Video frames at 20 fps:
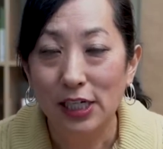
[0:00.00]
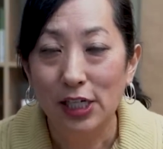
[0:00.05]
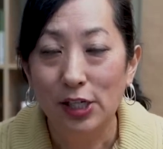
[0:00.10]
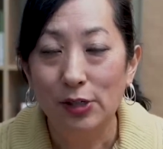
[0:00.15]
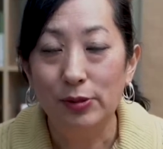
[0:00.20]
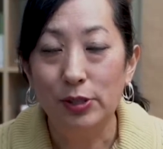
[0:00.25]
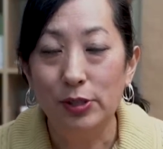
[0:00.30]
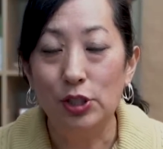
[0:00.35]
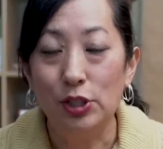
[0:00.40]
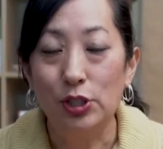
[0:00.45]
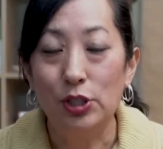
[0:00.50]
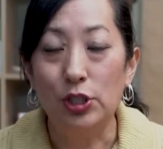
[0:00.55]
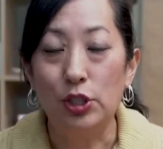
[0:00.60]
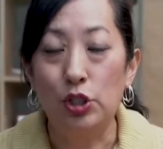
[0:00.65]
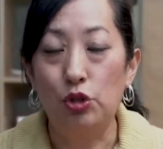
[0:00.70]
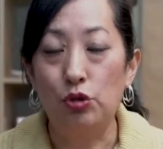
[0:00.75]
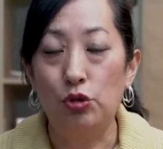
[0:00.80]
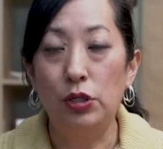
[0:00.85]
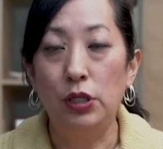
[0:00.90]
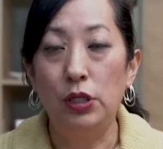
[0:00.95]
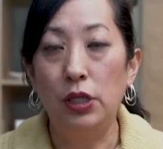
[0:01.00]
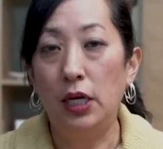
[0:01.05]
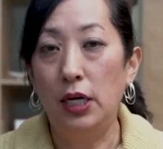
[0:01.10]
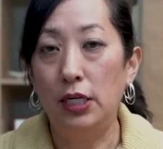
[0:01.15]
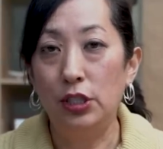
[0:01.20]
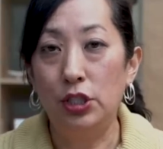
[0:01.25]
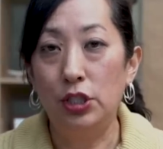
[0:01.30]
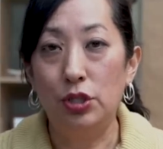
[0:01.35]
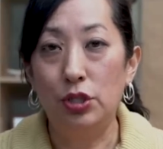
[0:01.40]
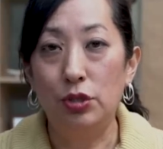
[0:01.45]
which is this tree
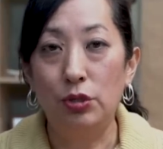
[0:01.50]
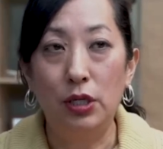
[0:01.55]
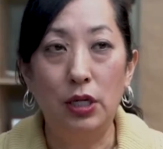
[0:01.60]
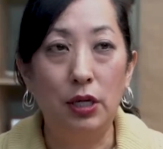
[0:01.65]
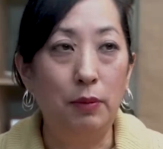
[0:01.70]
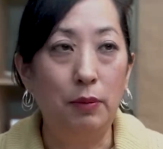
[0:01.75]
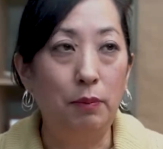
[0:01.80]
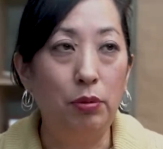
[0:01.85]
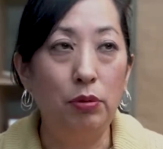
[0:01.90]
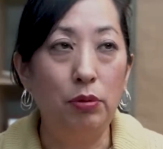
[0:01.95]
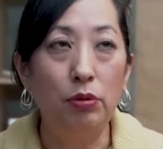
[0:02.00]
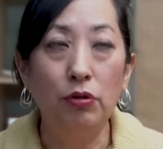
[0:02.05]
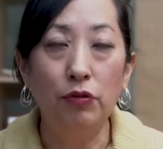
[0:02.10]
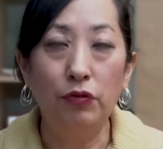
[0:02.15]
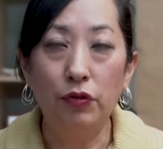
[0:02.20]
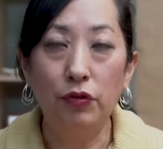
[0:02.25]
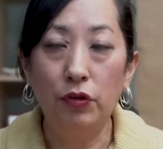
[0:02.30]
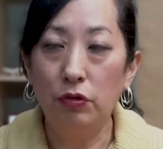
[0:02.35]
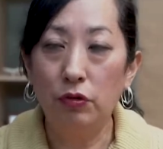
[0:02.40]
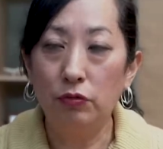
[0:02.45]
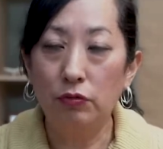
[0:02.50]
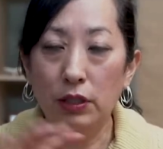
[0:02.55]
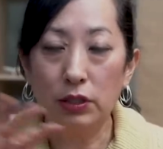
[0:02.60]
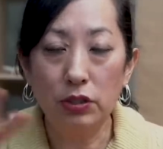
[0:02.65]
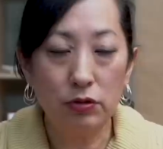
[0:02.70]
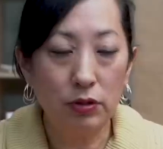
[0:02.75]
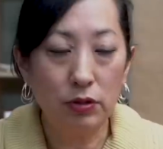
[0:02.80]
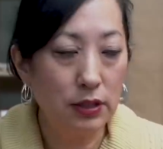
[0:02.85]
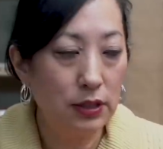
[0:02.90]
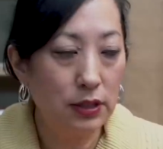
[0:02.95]
lined street, beautiful
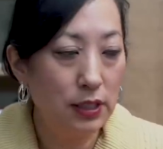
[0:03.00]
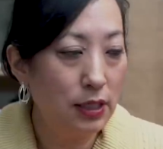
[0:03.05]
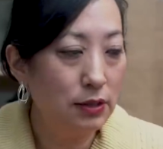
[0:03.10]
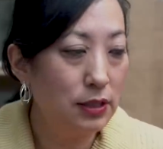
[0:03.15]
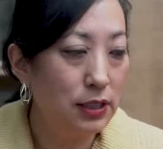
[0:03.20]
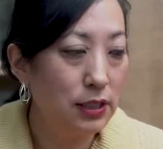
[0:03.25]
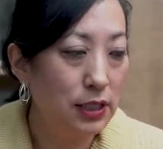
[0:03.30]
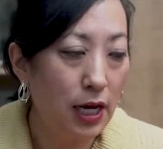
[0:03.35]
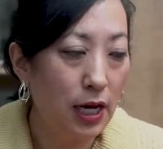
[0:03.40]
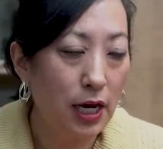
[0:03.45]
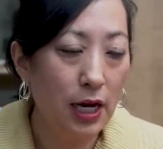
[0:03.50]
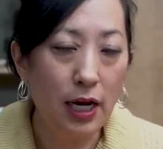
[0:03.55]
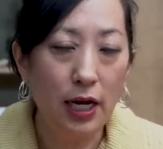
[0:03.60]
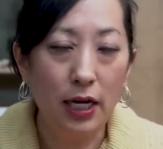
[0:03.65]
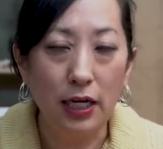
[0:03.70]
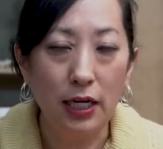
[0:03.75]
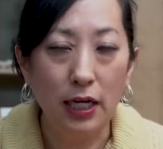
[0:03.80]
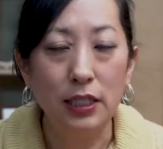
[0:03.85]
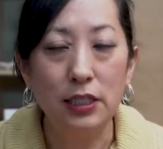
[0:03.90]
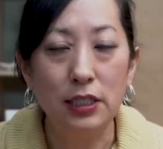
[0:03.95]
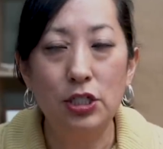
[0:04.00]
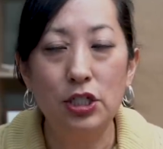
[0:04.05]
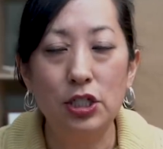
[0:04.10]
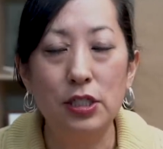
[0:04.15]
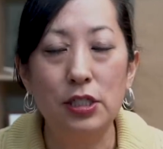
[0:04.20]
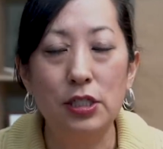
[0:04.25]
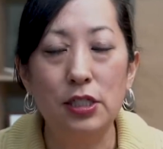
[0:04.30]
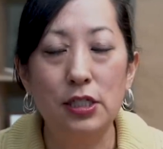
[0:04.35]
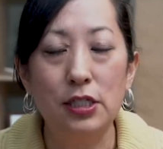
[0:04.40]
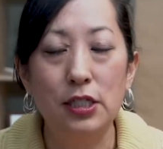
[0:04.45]
restaurants outside. It's
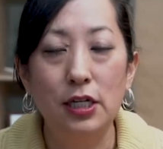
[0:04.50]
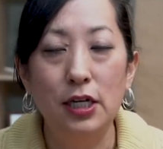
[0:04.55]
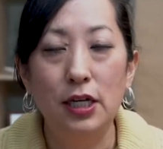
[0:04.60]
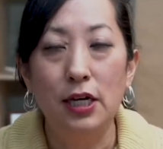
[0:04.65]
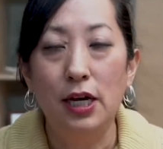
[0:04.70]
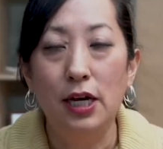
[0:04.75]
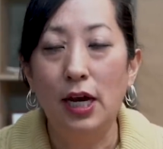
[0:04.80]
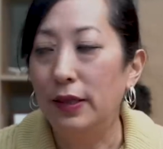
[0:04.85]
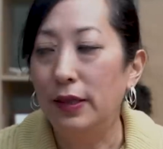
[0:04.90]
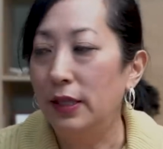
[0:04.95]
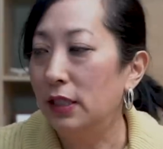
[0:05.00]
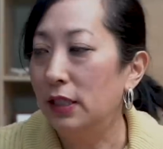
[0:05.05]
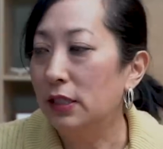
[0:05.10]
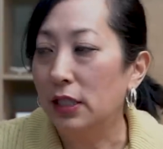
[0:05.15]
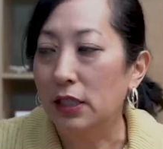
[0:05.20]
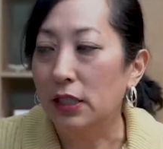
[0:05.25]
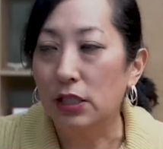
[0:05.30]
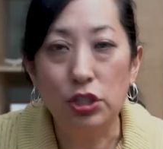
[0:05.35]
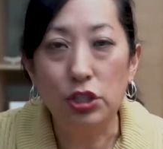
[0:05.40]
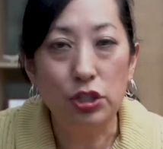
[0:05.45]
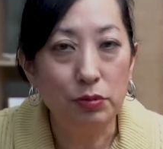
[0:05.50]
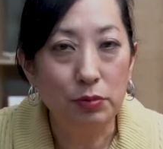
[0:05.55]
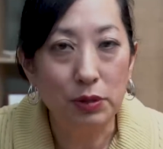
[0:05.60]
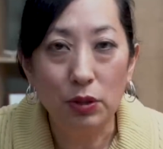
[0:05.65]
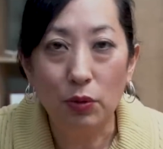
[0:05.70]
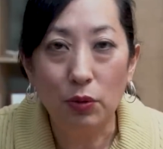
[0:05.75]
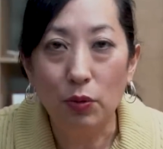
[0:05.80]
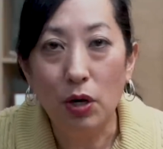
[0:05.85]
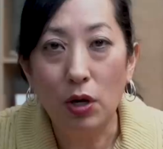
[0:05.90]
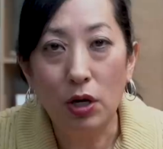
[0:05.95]
just, and then it's like a two
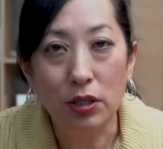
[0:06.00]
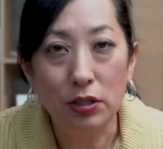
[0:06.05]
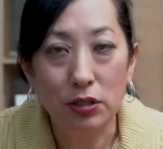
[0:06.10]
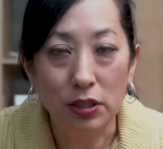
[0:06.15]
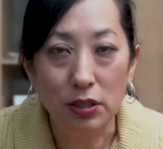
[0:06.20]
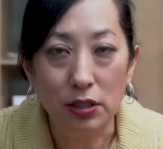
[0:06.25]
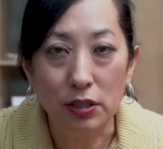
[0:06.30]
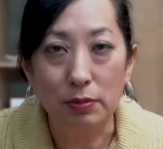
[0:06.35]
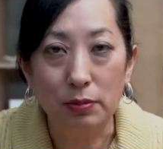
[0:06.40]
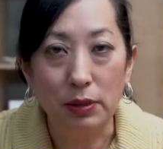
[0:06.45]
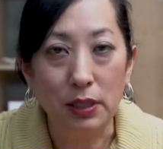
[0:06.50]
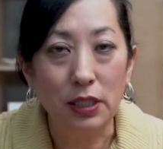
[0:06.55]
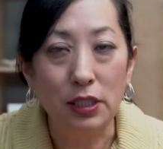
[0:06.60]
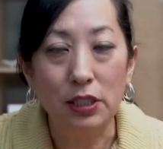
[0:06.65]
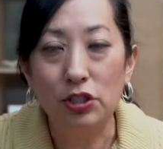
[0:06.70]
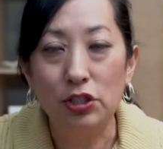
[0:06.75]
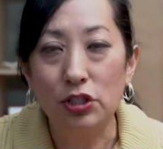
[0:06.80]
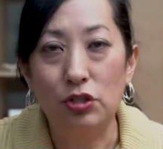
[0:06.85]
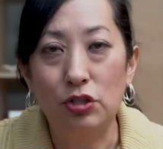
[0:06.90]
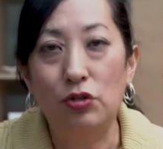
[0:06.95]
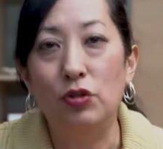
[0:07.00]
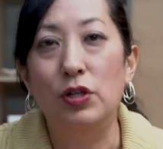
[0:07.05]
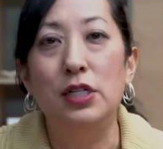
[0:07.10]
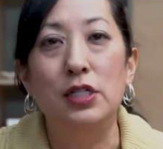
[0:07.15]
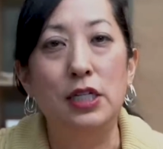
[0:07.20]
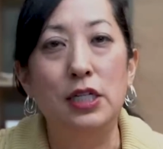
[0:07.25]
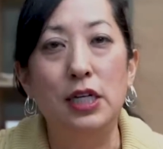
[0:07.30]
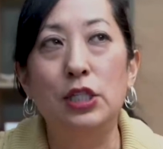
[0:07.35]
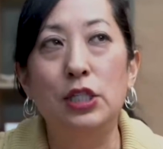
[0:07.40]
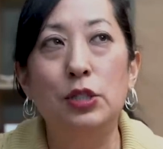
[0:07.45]
minute walk to the beach. It's
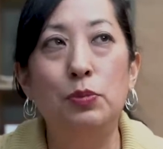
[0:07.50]
crazy. It's